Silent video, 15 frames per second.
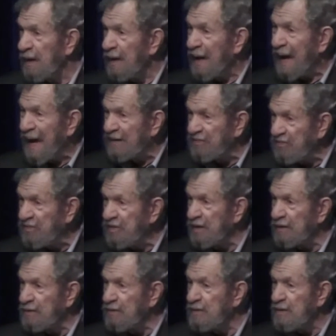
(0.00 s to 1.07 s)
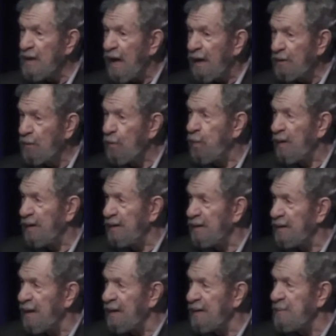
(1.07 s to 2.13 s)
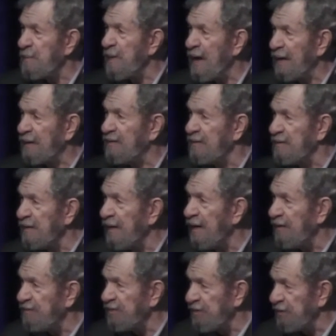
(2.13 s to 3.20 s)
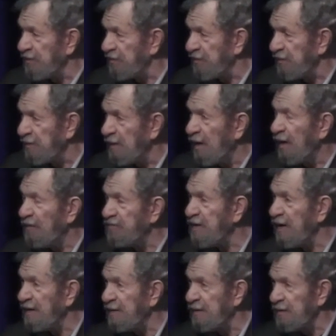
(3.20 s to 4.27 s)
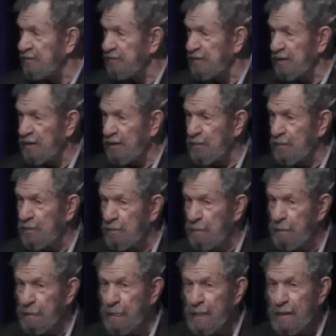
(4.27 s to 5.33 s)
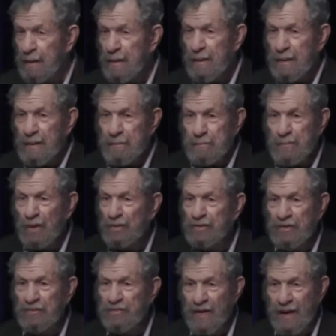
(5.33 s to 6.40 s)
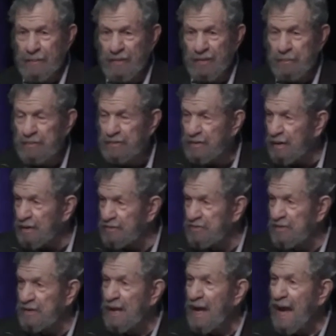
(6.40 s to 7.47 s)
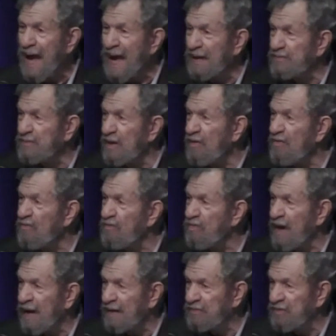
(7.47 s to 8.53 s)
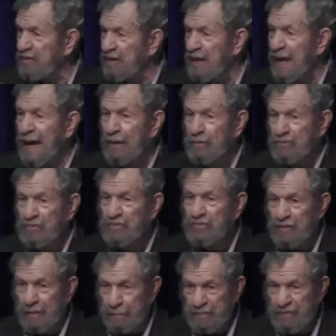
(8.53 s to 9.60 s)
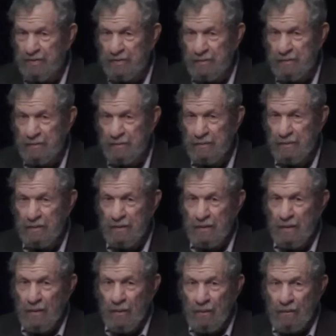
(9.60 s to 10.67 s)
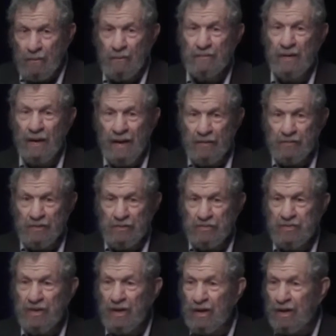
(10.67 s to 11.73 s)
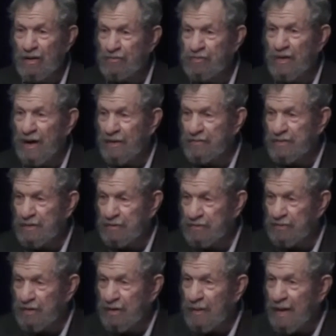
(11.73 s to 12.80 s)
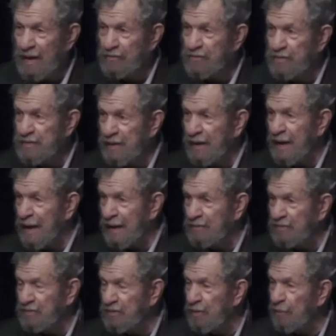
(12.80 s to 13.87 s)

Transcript: has still not quite gotten back to the levels of 10 years ago, multifamily production has vastly outstripped the levels of 5 years ago. And for the last